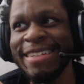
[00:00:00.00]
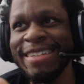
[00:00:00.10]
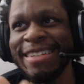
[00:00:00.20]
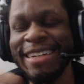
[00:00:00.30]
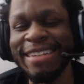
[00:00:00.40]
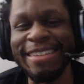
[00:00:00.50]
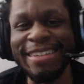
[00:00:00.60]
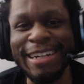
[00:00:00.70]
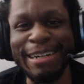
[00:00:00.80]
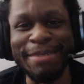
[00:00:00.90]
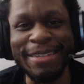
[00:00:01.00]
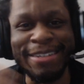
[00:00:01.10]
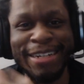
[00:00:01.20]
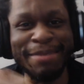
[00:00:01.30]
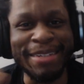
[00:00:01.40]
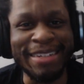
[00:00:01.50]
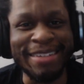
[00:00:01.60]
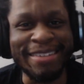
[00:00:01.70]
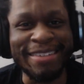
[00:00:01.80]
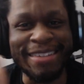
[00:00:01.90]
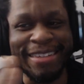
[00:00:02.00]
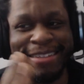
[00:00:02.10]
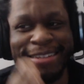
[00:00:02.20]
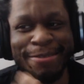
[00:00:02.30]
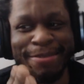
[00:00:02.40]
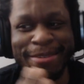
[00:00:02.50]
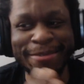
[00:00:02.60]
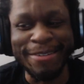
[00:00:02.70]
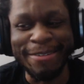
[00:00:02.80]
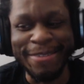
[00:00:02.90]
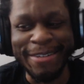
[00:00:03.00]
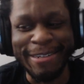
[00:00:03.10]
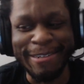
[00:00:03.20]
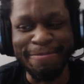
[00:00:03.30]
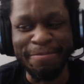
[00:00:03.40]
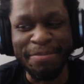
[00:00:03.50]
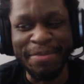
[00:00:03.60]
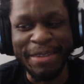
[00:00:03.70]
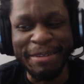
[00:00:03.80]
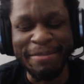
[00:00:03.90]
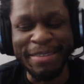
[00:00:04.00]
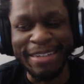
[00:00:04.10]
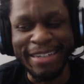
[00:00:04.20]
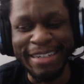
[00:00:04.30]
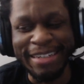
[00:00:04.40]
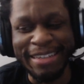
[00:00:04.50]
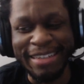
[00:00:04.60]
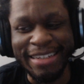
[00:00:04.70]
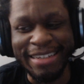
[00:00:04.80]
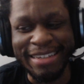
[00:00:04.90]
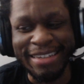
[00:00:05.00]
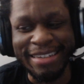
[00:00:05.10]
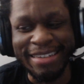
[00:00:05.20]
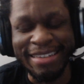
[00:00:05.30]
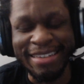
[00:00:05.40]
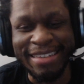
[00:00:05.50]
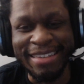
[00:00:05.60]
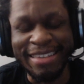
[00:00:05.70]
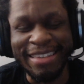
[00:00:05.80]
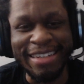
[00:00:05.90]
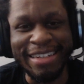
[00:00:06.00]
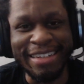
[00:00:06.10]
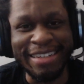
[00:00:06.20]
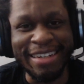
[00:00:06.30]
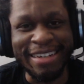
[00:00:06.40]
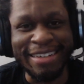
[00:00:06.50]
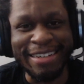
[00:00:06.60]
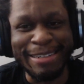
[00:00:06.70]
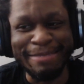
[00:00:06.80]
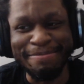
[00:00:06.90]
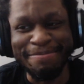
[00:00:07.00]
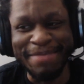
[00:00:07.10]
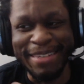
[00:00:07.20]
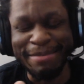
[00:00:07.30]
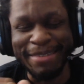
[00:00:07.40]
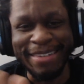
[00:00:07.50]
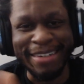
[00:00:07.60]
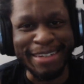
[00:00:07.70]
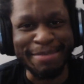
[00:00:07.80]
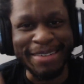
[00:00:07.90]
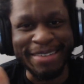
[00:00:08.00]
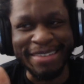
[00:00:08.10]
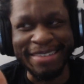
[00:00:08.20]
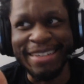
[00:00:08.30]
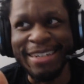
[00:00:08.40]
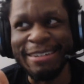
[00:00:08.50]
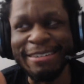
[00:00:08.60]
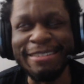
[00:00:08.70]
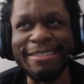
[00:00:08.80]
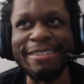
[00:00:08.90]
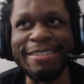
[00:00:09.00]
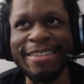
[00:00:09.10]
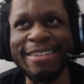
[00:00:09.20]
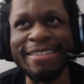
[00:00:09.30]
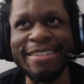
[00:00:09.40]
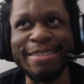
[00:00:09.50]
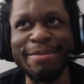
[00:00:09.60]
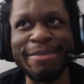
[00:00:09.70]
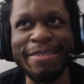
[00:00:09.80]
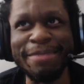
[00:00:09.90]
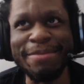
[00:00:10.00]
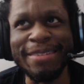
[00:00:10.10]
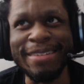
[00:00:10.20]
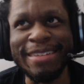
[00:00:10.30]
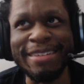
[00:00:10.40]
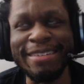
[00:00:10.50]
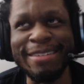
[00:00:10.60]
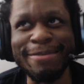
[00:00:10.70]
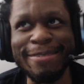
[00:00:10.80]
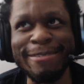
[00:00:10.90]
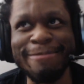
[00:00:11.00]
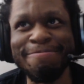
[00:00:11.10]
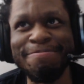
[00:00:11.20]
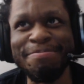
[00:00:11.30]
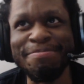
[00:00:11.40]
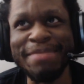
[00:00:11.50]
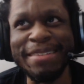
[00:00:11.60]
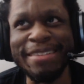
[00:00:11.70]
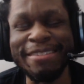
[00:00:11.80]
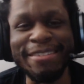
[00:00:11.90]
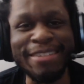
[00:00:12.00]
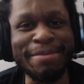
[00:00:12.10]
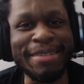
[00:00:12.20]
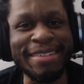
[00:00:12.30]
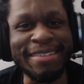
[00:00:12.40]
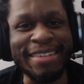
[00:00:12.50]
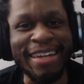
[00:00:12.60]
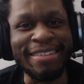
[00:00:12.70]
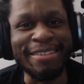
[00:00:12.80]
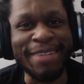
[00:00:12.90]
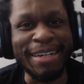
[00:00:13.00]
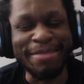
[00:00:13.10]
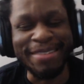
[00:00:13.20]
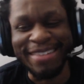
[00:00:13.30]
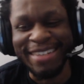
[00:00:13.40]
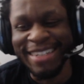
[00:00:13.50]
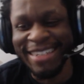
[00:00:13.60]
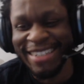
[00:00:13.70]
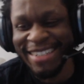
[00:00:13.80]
and then like everybody's chiming in because it's like that scene from the original version when they're in the inn at Calm and everybody's talking about it, or Cloud's like explaining what happened, Cloud and Tifa, and then they're all chiming in as like as stuff happens.